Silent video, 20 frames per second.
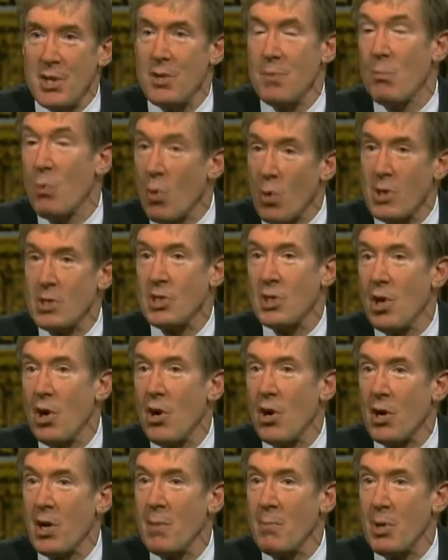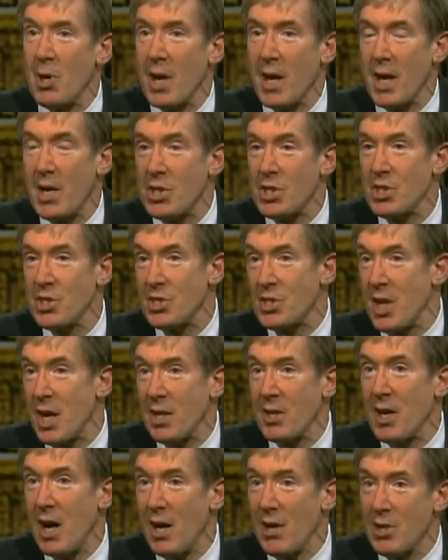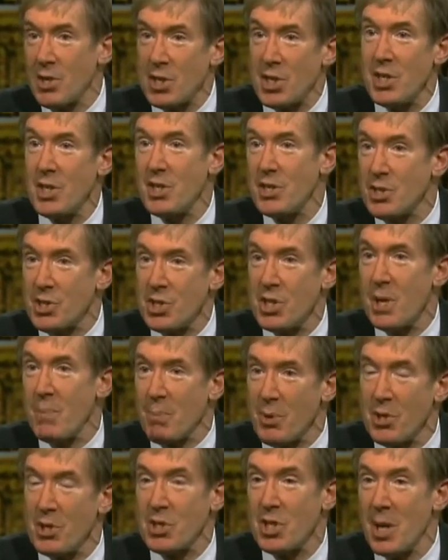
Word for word: Moore's law, communications technology is cheaper and